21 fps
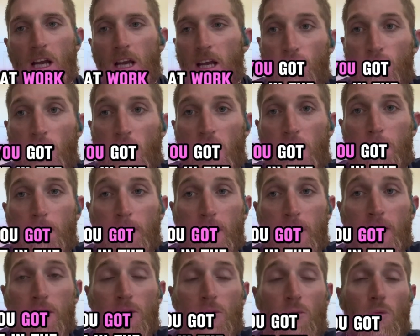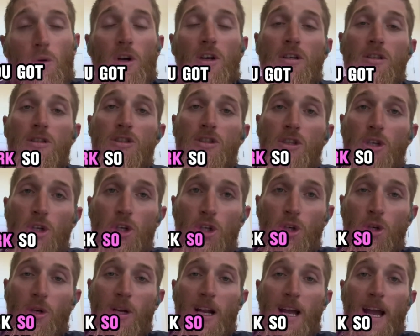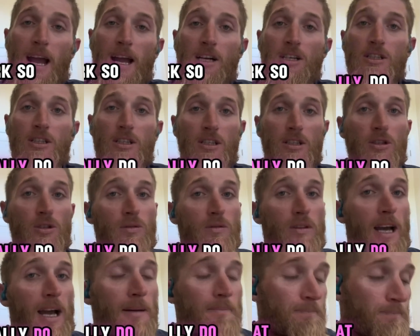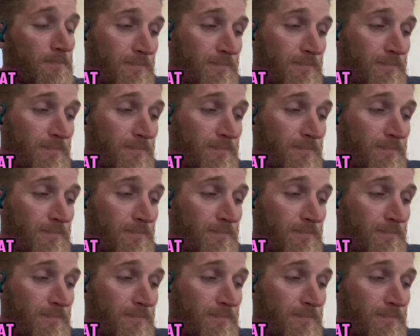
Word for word: You've got to put in the work so you can actually do that.